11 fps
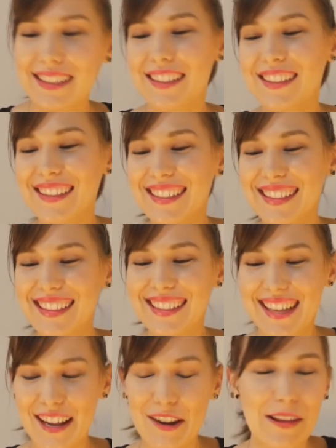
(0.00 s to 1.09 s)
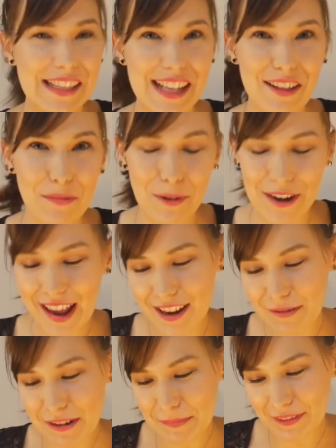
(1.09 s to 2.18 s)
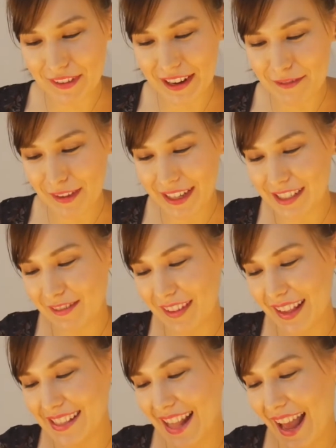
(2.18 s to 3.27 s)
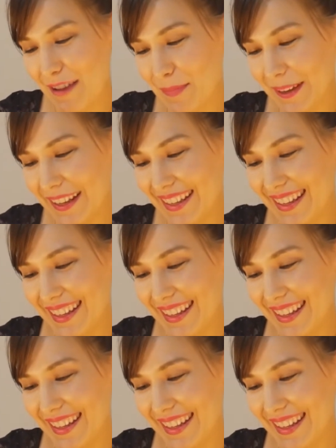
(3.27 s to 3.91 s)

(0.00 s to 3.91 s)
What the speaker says: I know that's not the point and it wouldn't be very effective as that, but